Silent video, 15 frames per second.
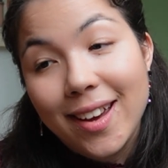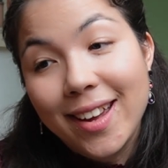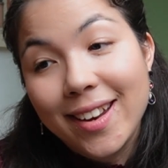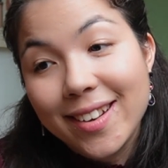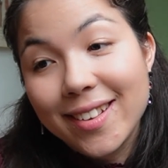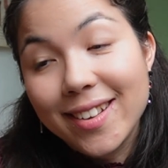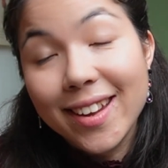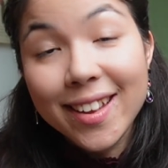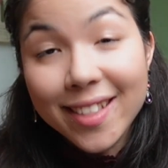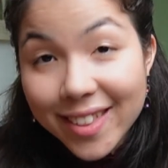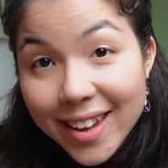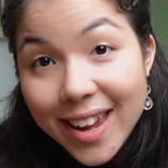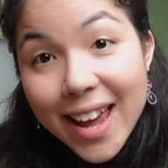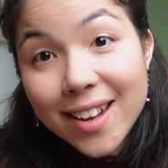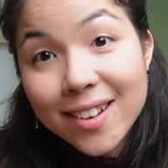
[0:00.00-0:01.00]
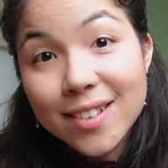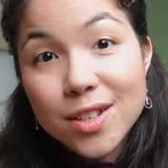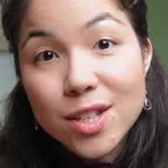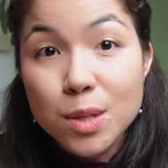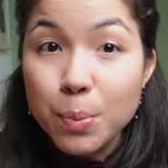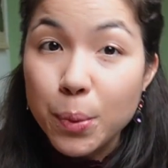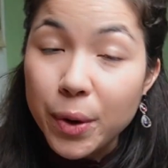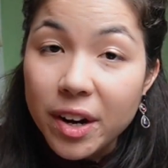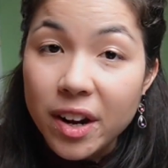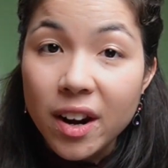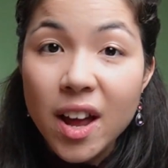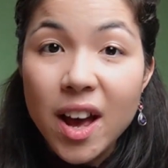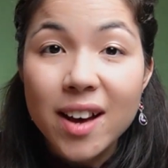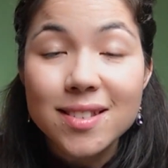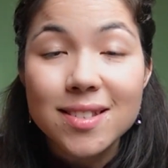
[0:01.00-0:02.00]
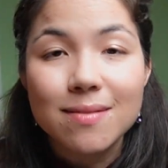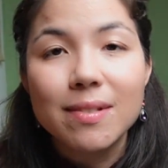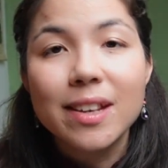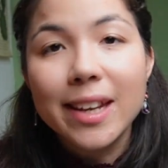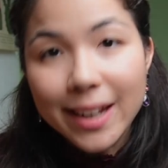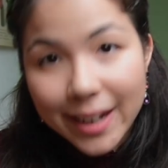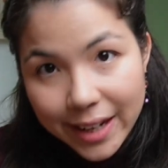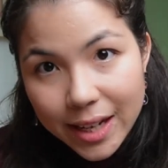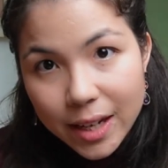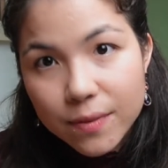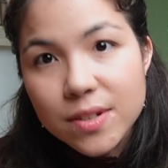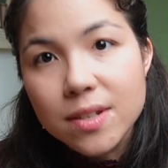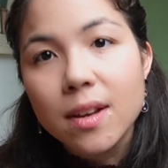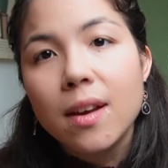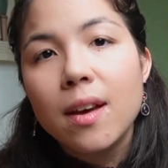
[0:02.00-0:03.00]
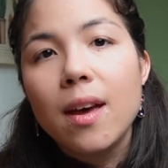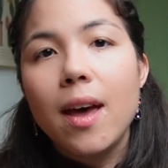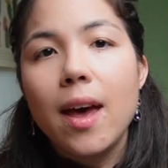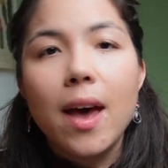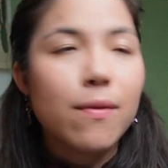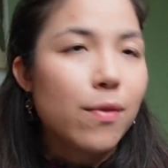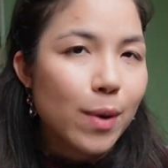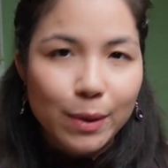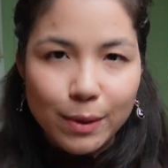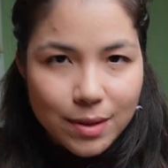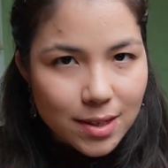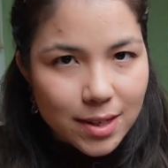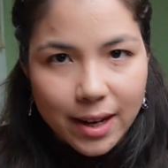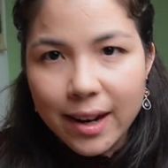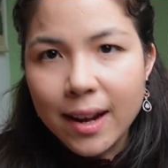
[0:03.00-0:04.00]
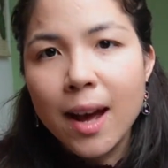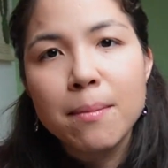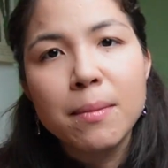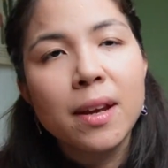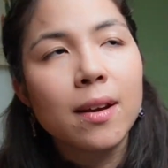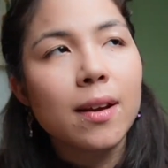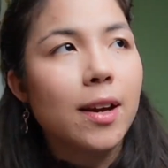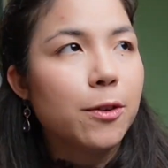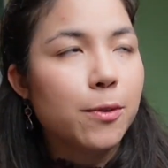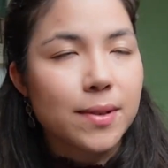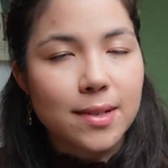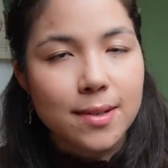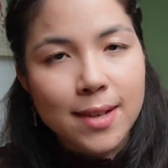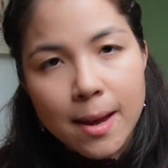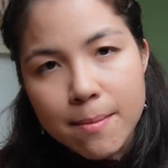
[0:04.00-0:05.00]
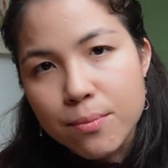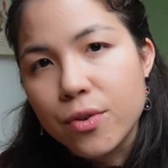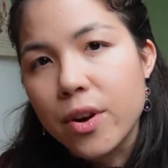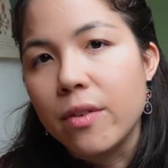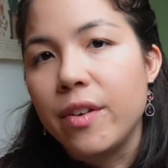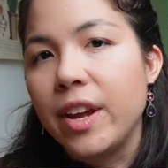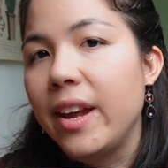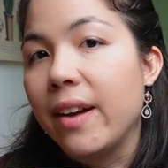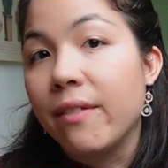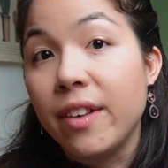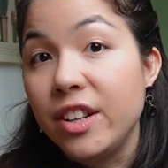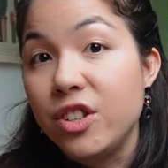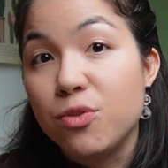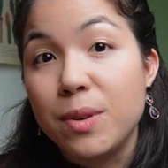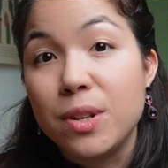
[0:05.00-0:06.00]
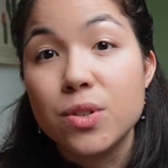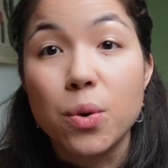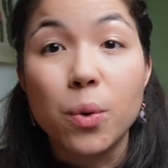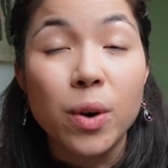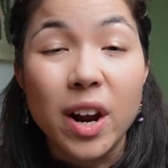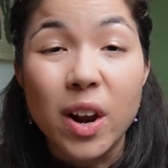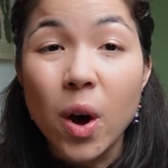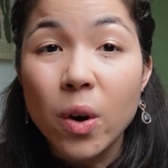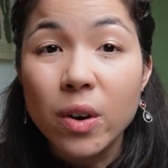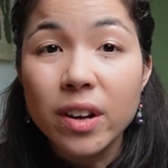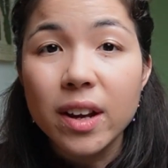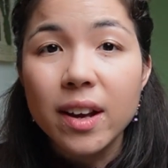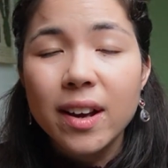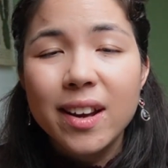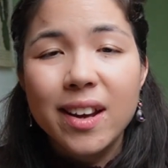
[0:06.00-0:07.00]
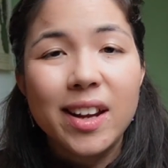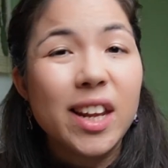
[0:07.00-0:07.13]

And in the end, spoiler alert, he leaves. Everyone could see it coming. It was a temporary arrangement all along. He